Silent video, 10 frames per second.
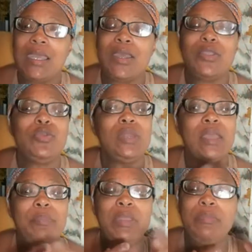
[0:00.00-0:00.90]
You let
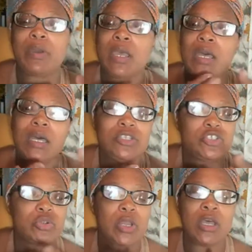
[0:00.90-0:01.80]
people conjure
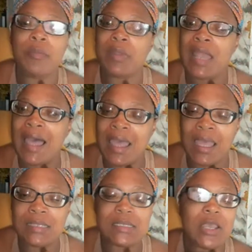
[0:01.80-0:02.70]
up
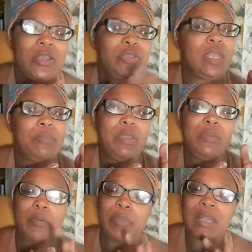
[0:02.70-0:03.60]
lies. You let people
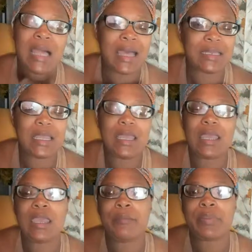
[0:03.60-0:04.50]
plot
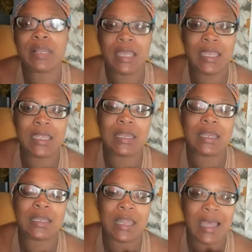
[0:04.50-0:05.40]
and plan
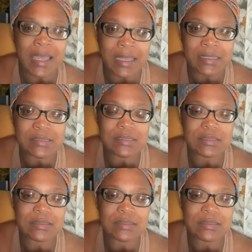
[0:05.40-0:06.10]
lies.